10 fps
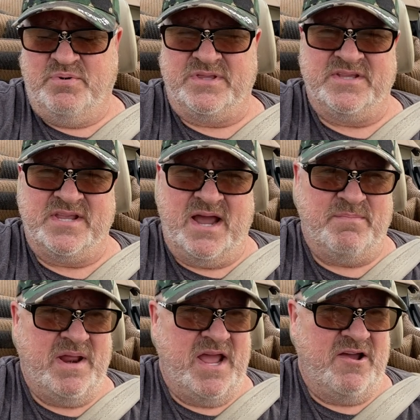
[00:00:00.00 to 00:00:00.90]
Put the
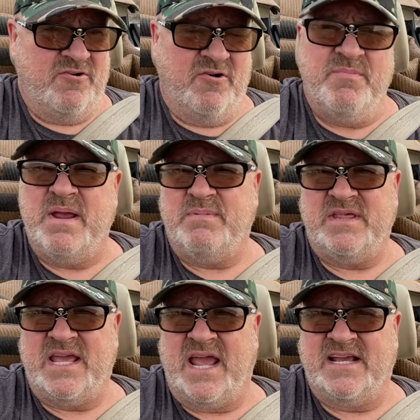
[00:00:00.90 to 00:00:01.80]
top down or
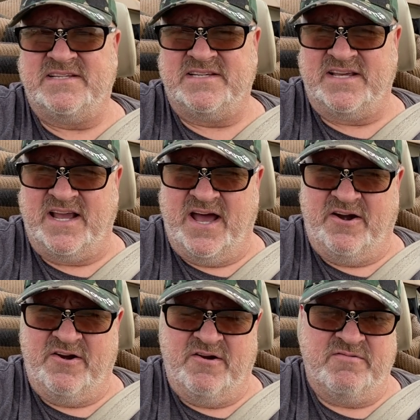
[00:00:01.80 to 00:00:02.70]
maybe the AC.
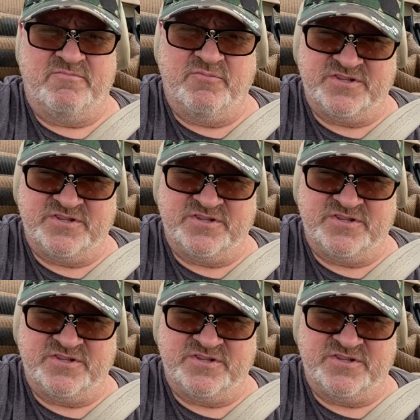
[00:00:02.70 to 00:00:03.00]
I don't know.